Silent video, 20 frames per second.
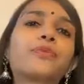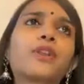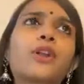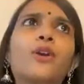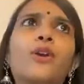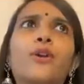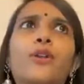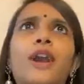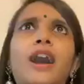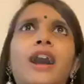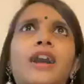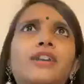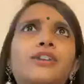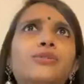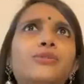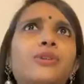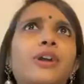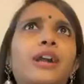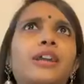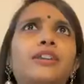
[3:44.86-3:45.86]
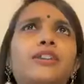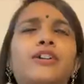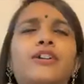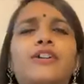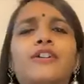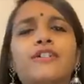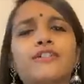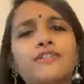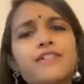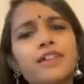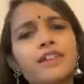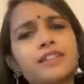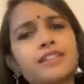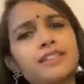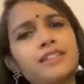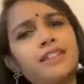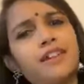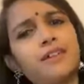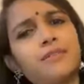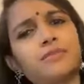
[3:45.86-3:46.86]
Or are you kind of
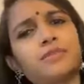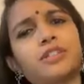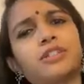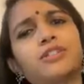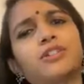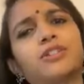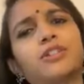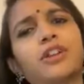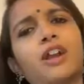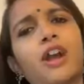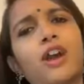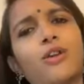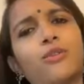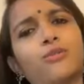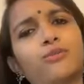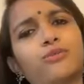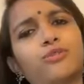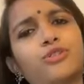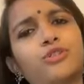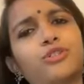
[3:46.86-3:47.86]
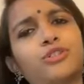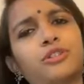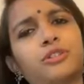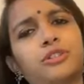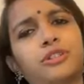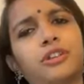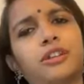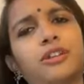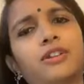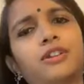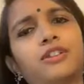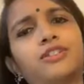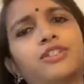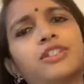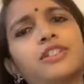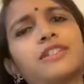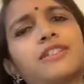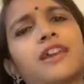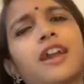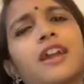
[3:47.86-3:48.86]
slumped in your couch,
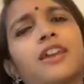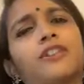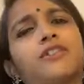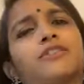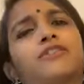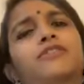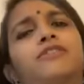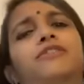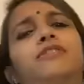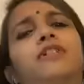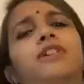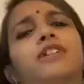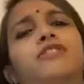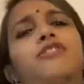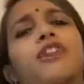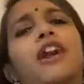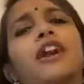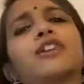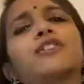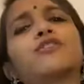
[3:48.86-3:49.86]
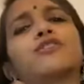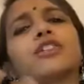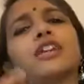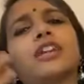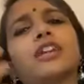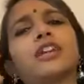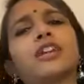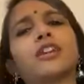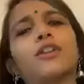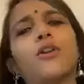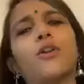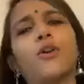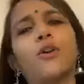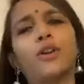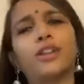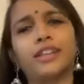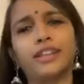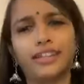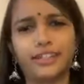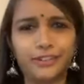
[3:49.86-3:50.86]
just kind of trying to take it
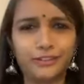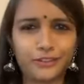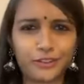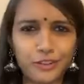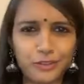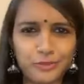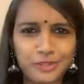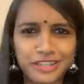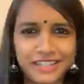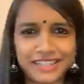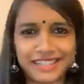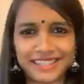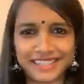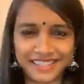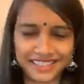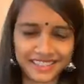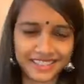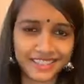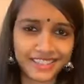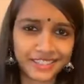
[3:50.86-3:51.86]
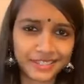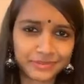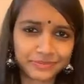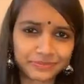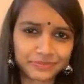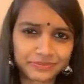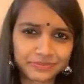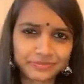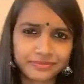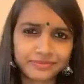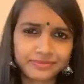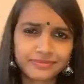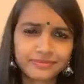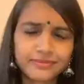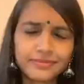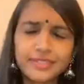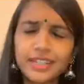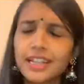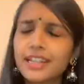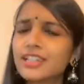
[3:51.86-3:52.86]
all in from a distance?
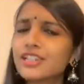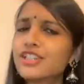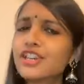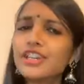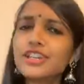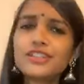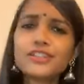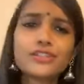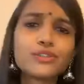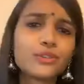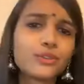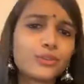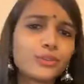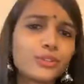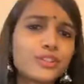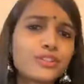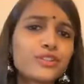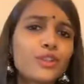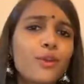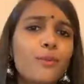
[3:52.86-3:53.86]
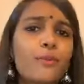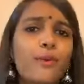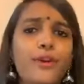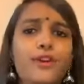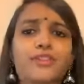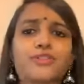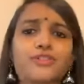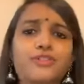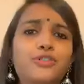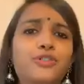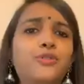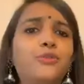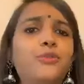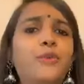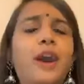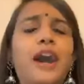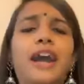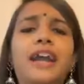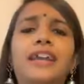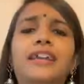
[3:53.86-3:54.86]
Just notice your posture
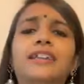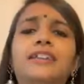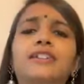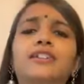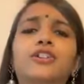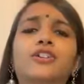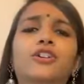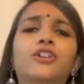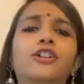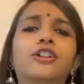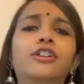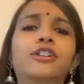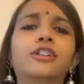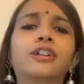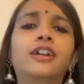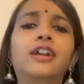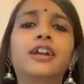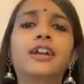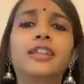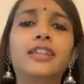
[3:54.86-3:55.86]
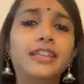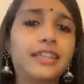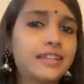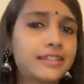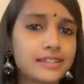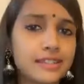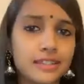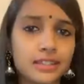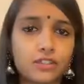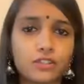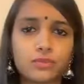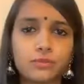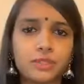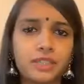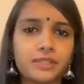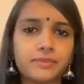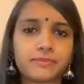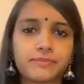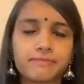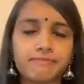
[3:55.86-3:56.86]
while you're listening to
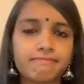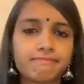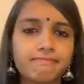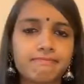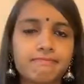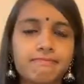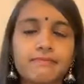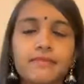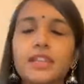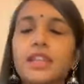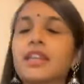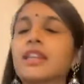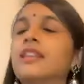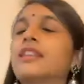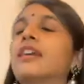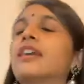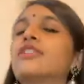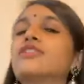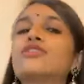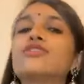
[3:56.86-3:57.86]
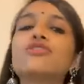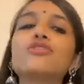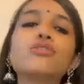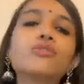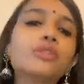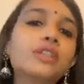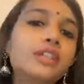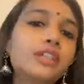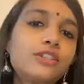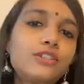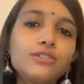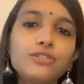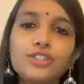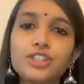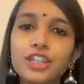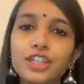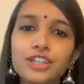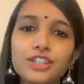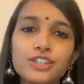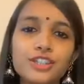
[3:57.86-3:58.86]
me. There's no need to
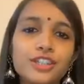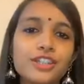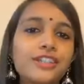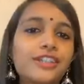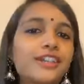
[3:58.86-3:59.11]
change it.